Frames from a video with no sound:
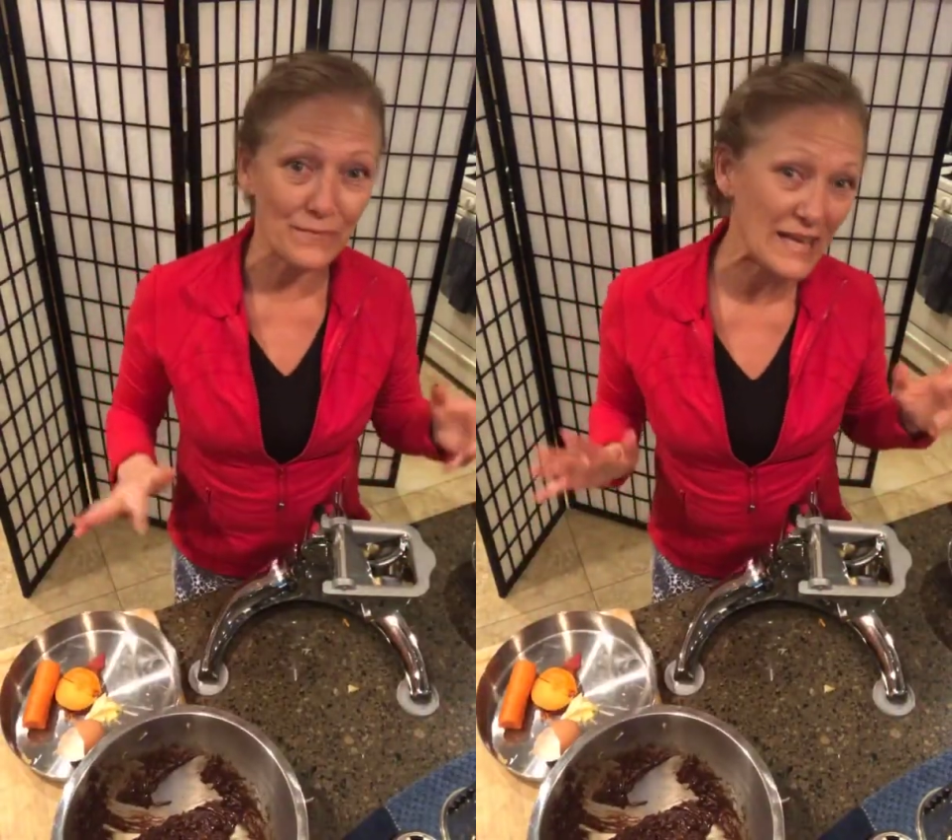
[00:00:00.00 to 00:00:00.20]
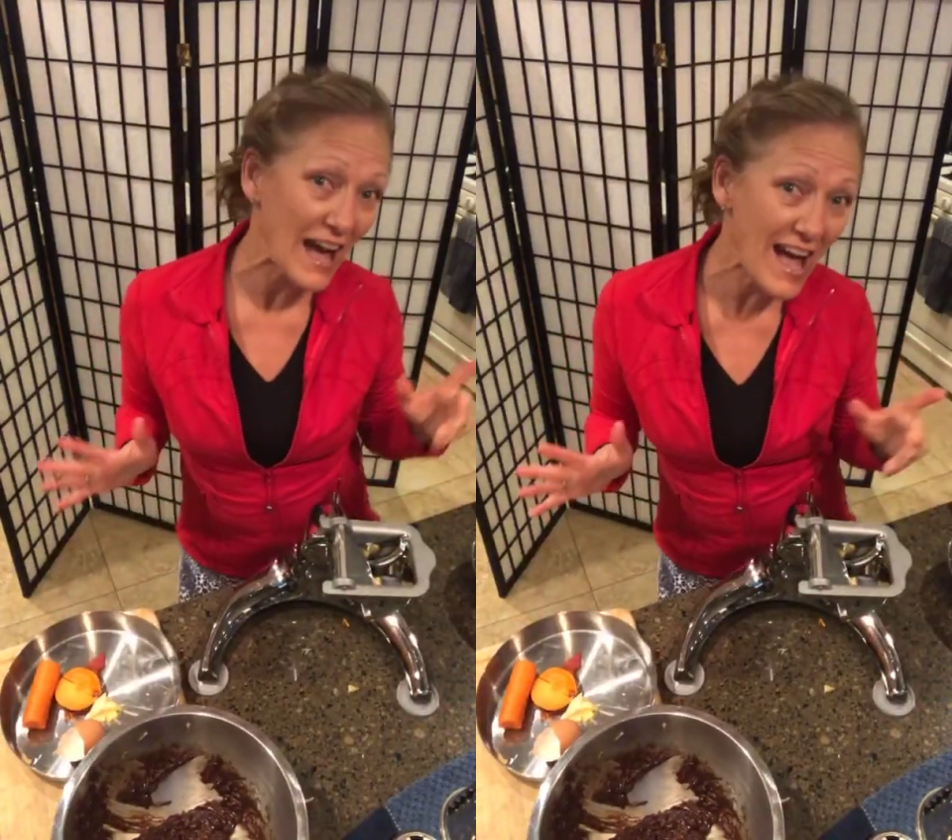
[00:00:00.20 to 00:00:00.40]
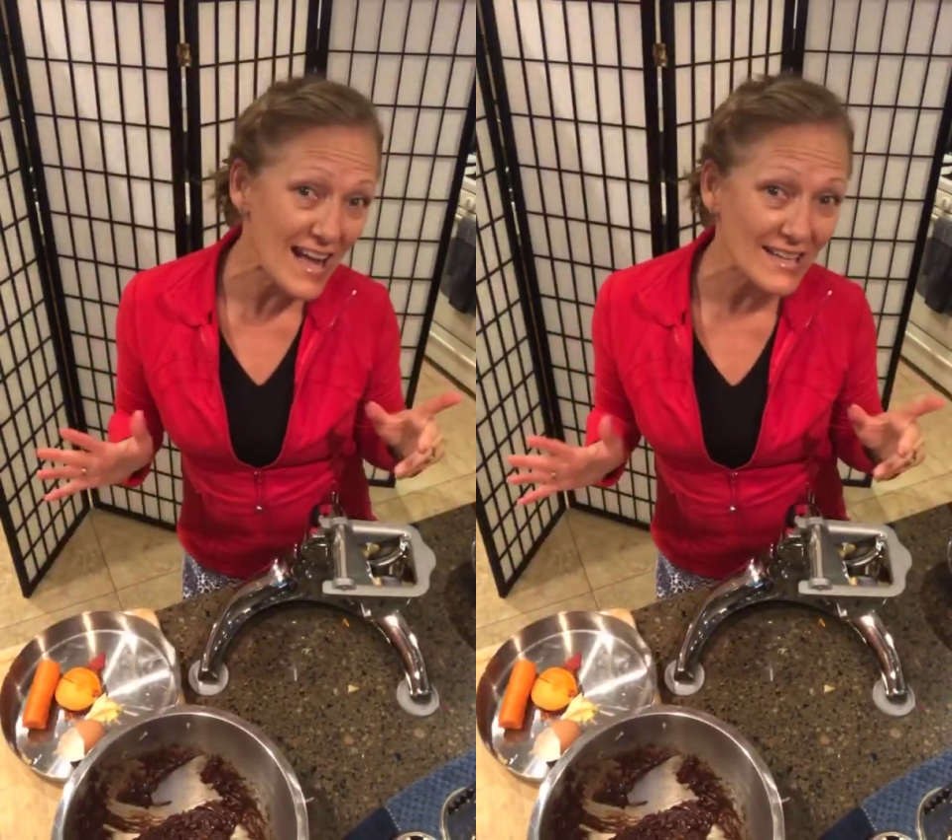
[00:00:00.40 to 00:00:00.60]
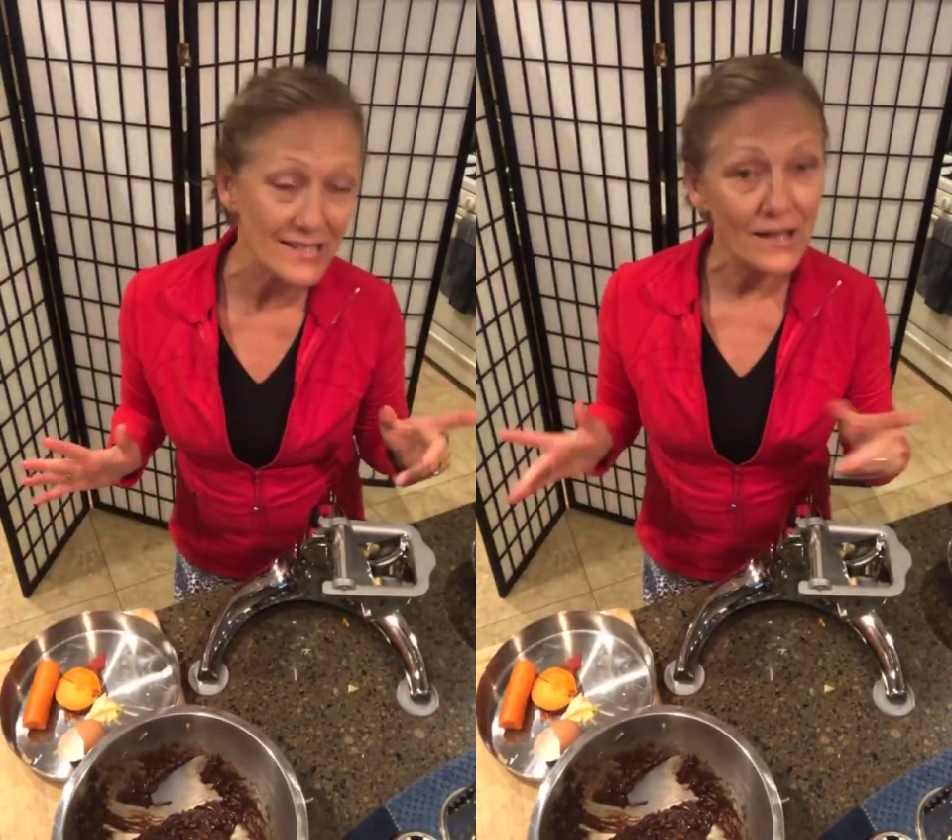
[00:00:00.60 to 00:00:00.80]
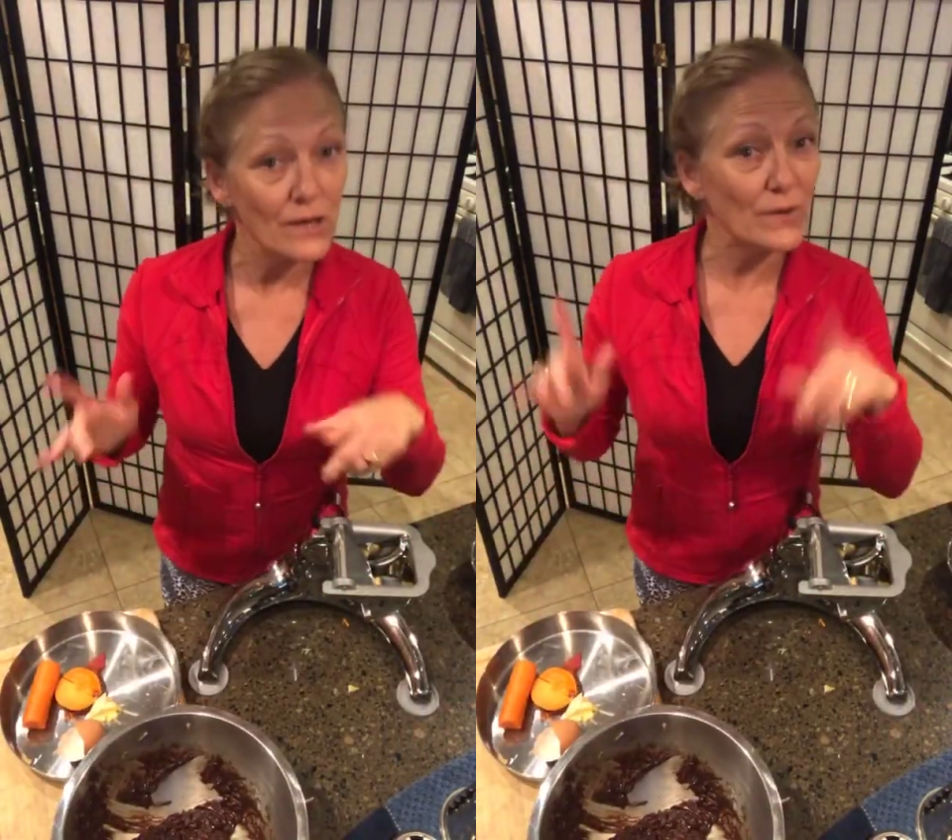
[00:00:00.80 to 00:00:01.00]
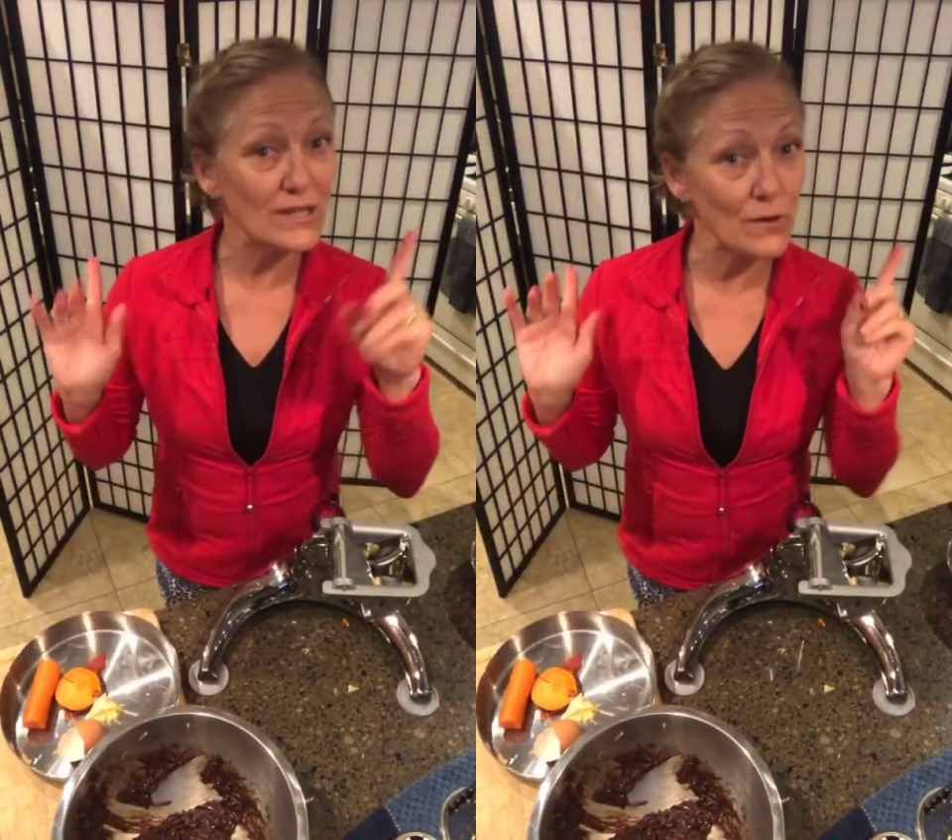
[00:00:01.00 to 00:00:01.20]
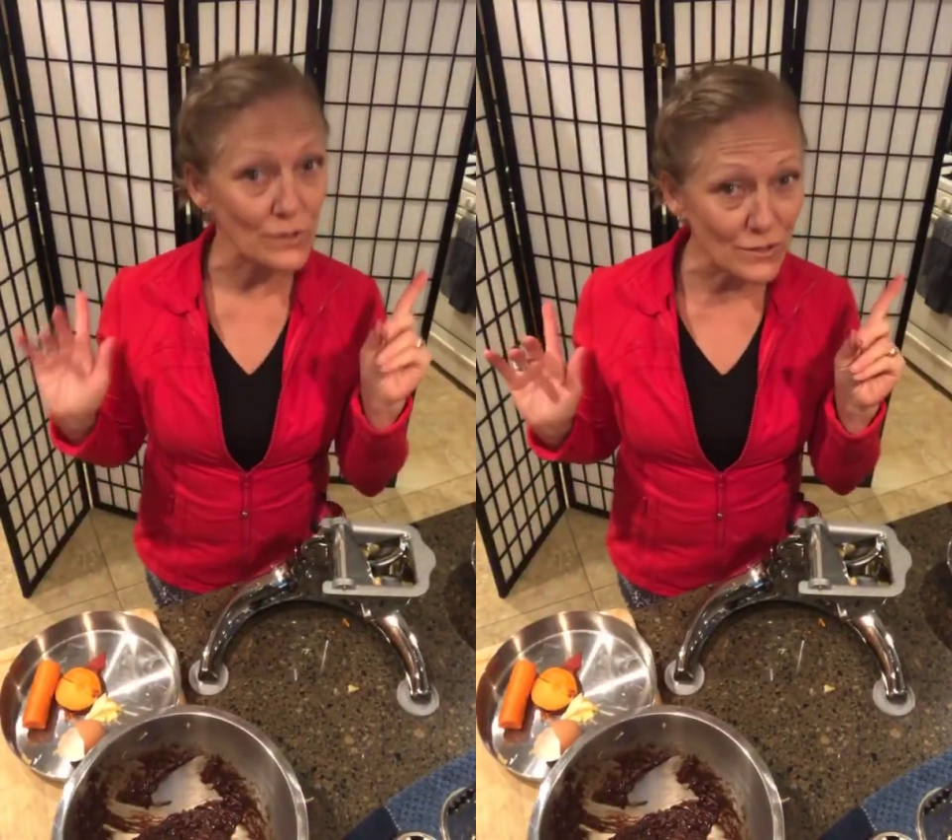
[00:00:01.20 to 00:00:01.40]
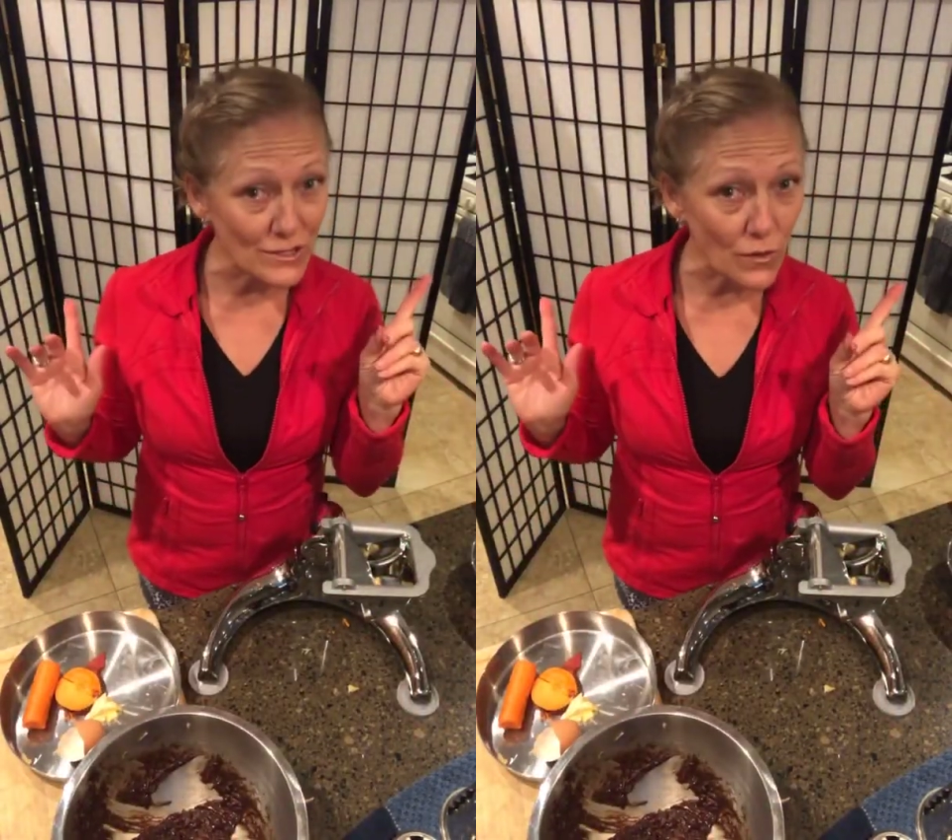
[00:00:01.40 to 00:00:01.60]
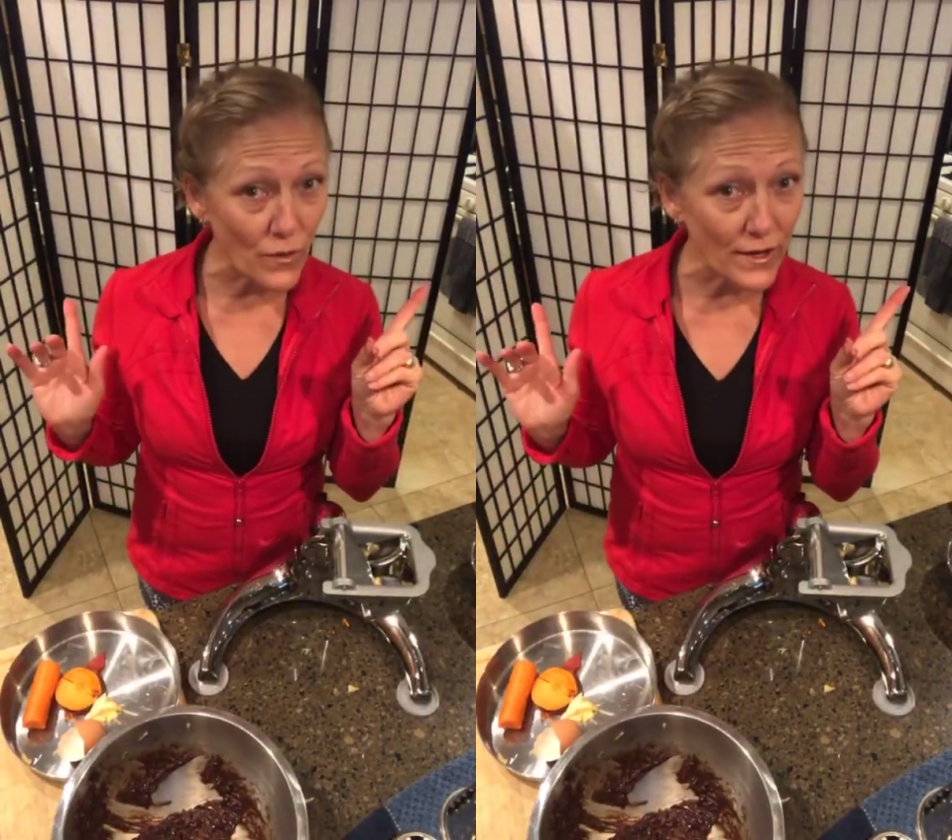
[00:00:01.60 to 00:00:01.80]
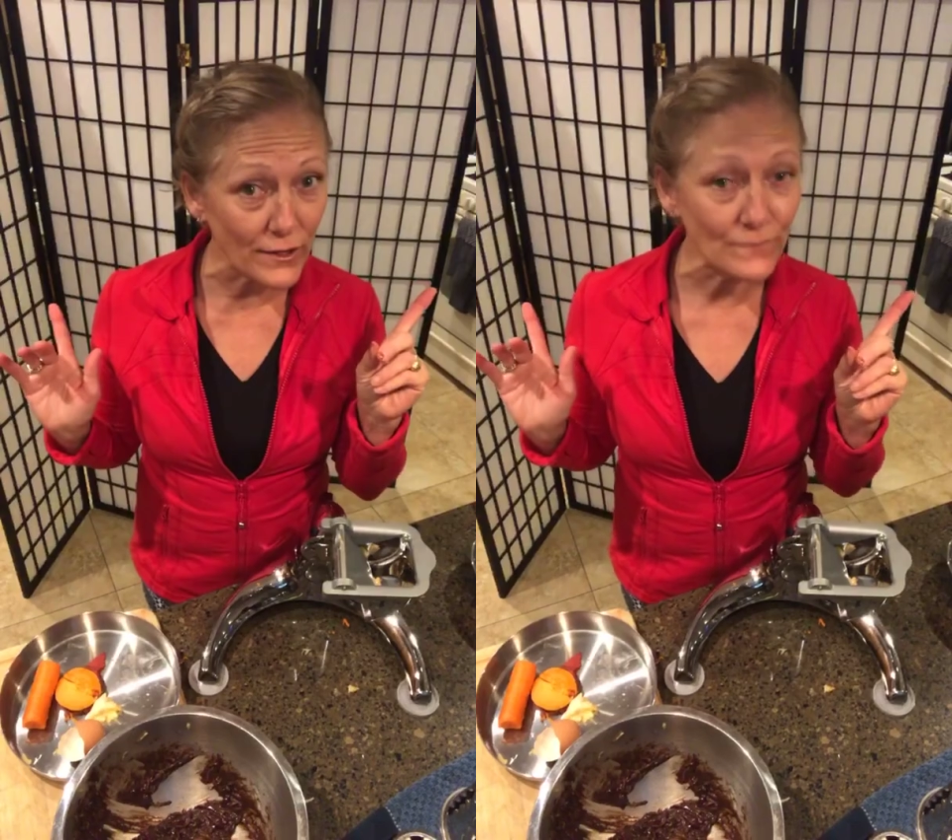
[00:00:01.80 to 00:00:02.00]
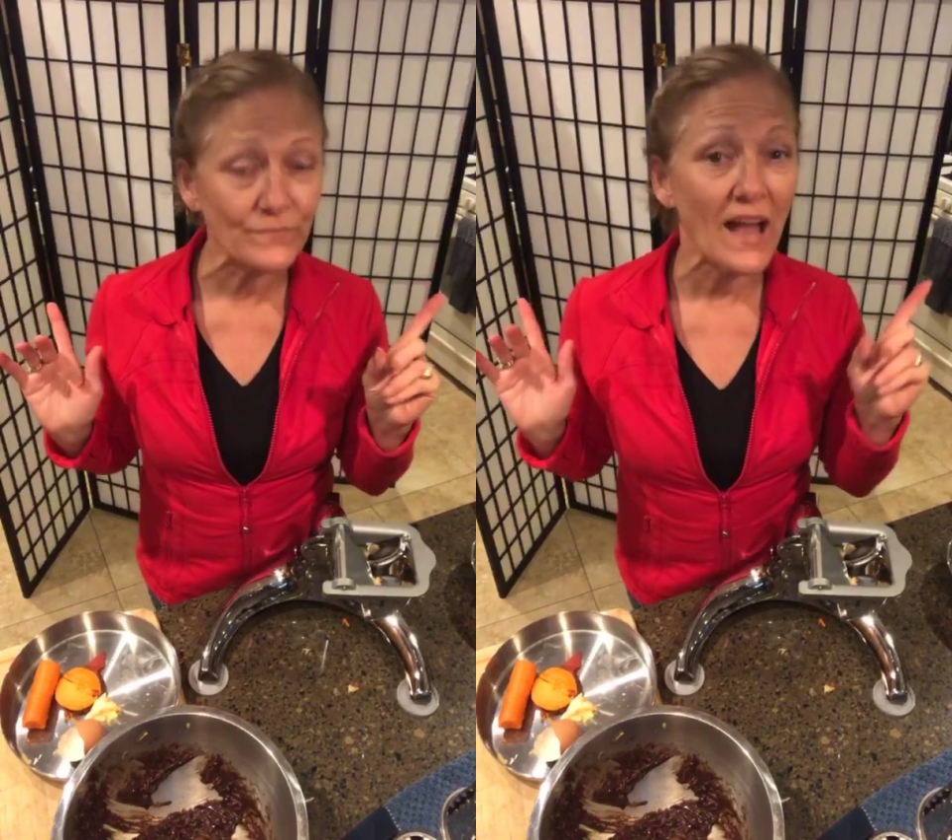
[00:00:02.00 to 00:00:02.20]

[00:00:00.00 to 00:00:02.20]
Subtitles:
because we don't use the oil